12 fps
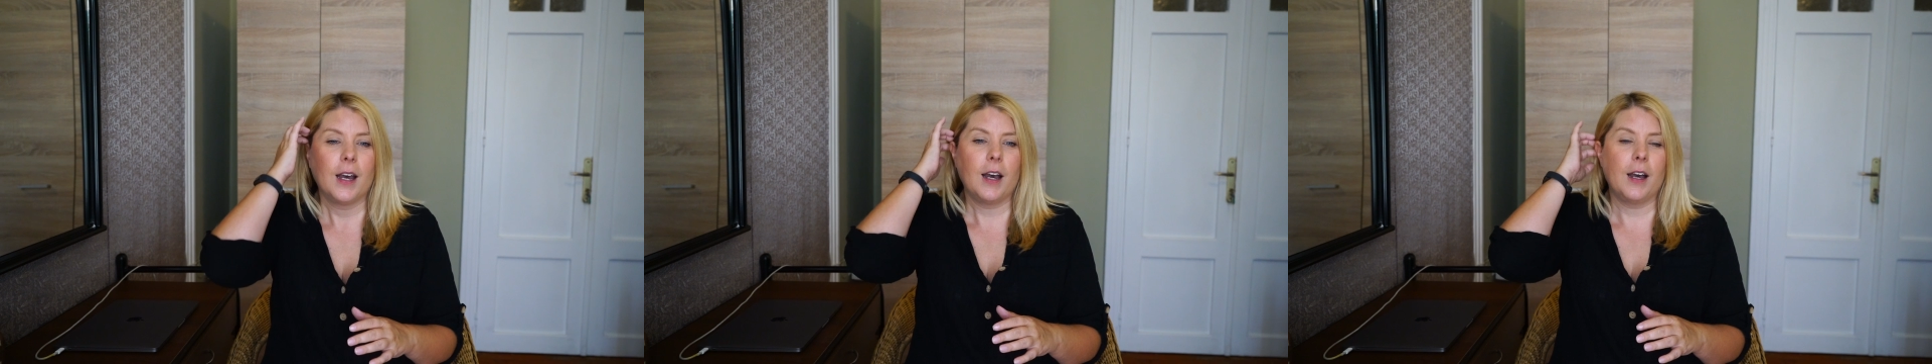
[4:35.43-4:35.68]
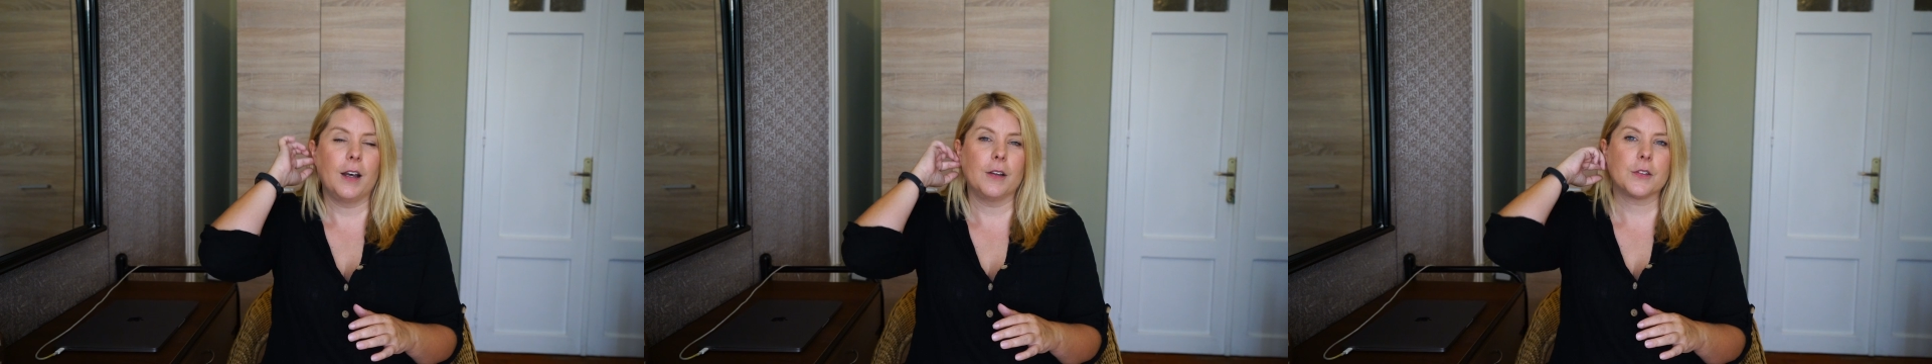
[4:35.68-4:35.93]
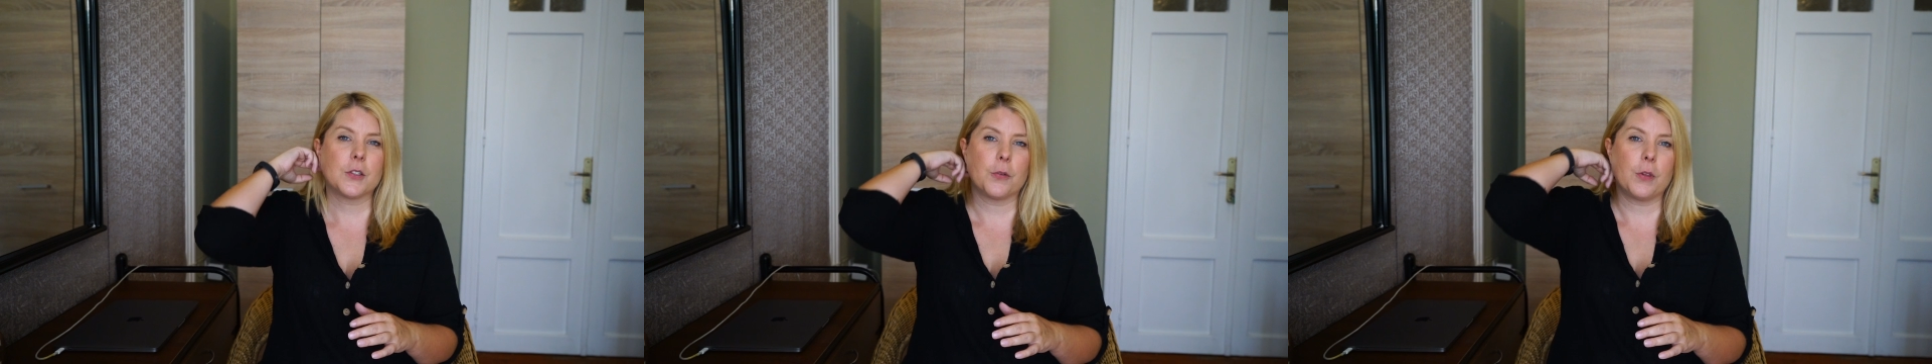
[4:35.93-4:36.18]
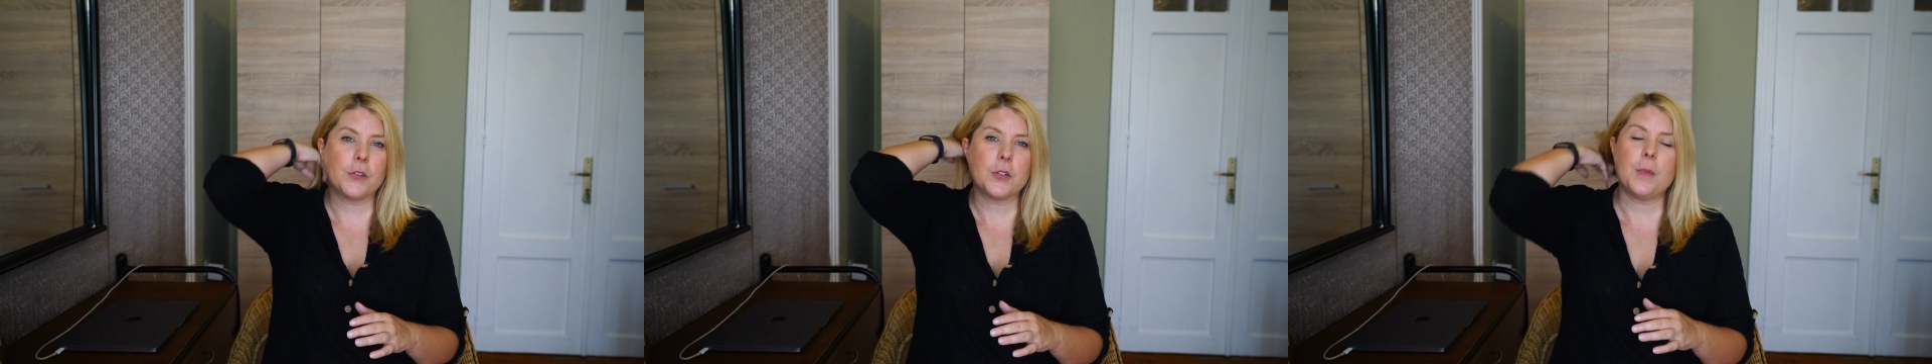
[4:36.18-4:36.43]
So
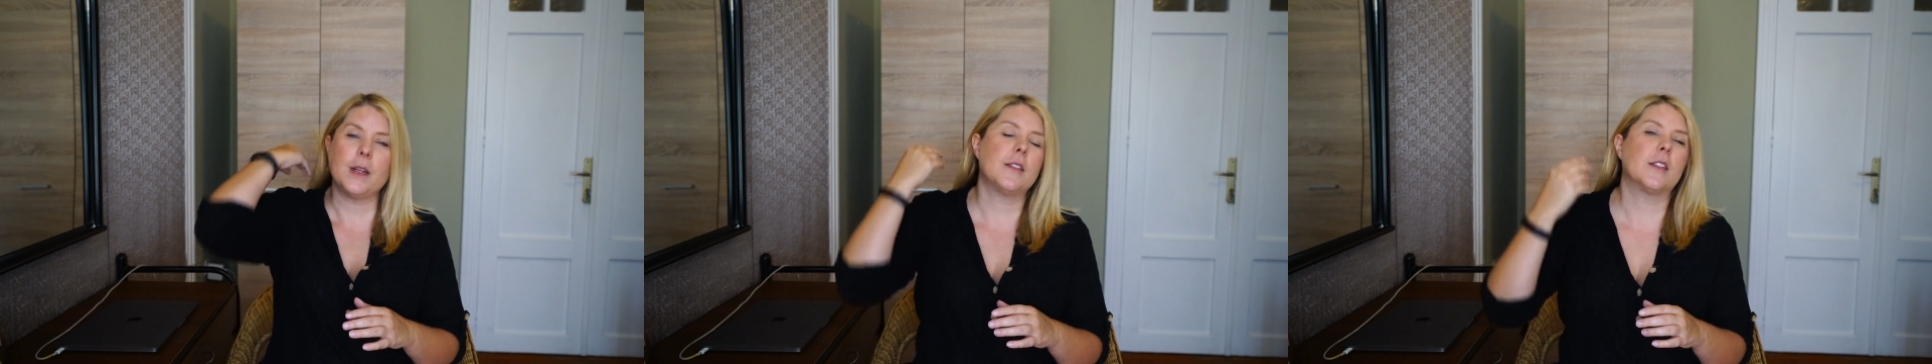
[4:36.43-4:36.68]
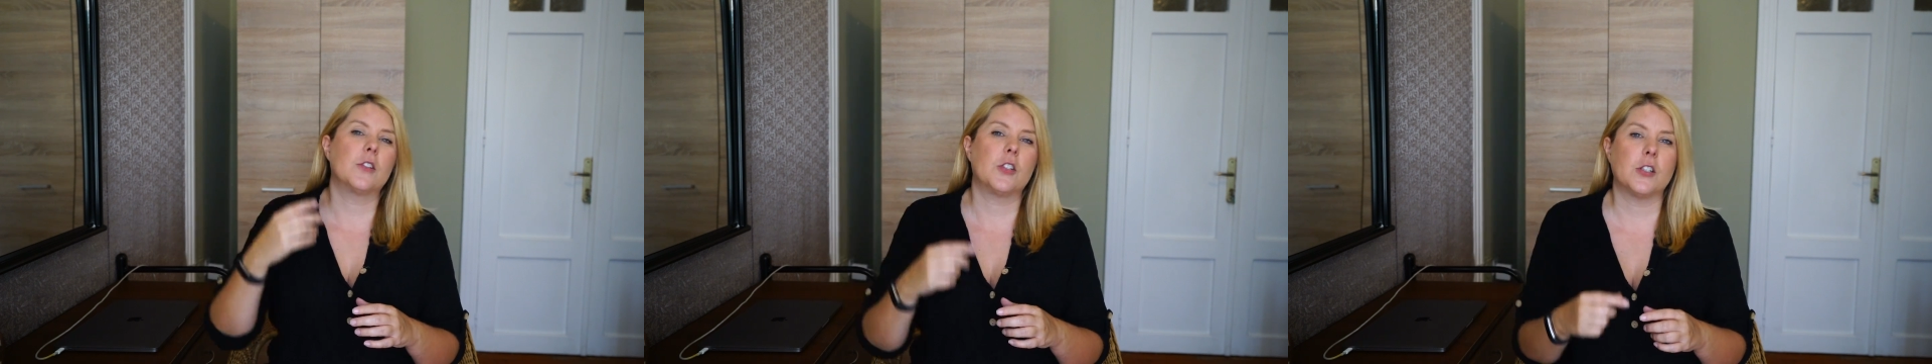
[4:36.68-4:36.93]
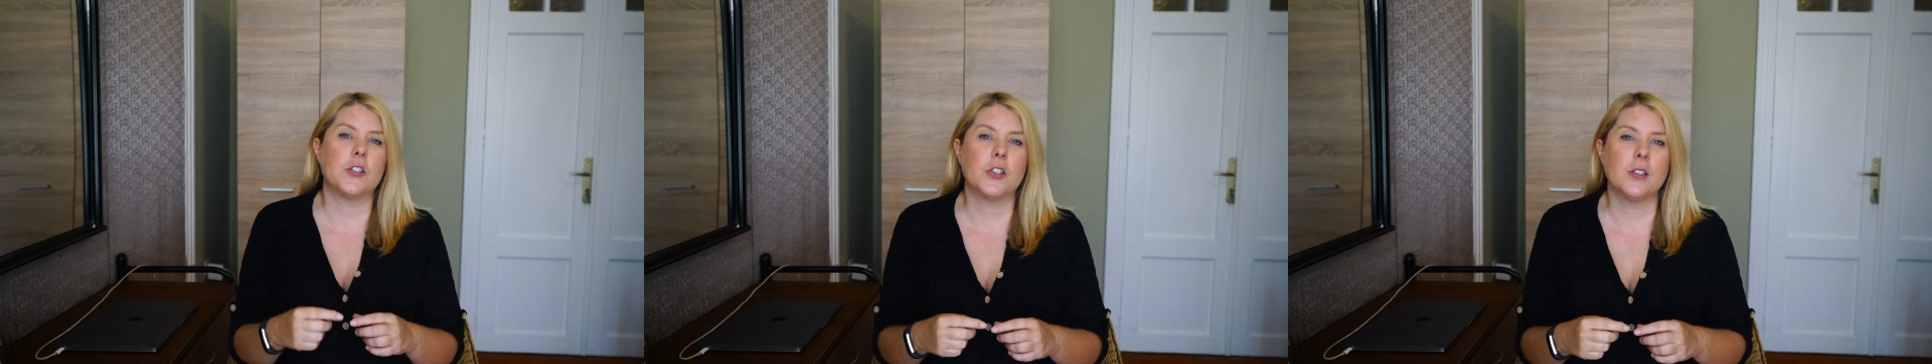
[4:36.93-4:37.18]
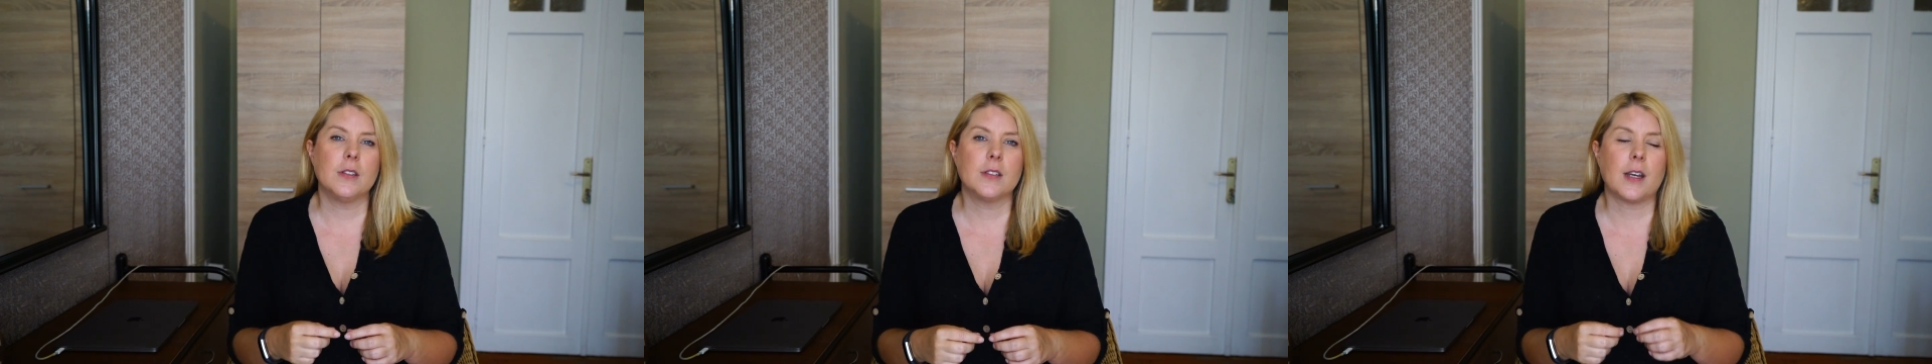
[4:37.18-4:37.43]
those are my
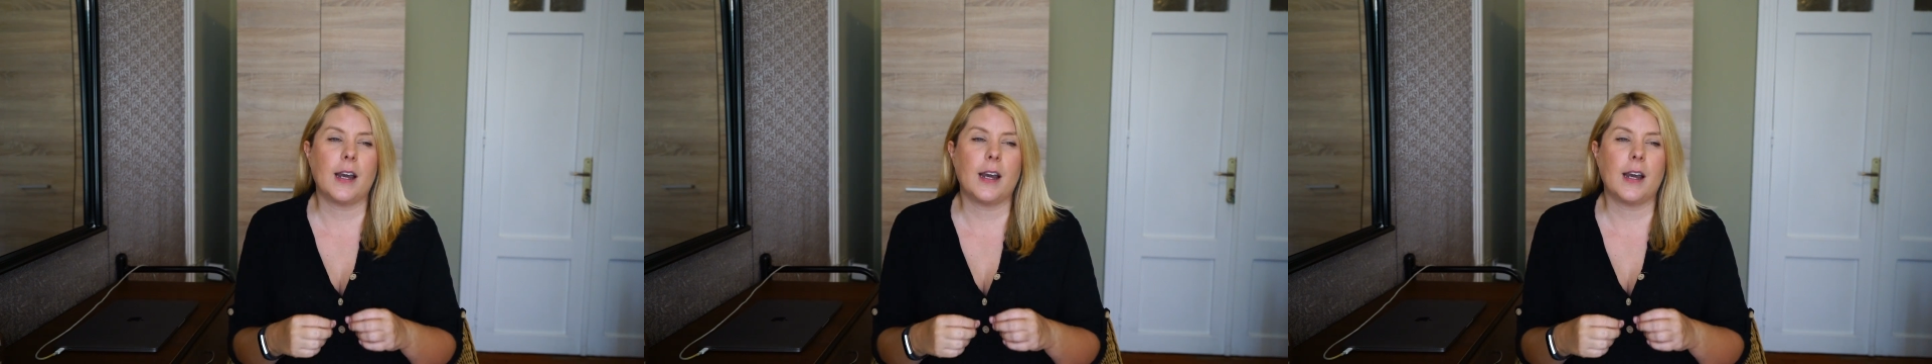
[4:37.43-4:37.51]
suggestions.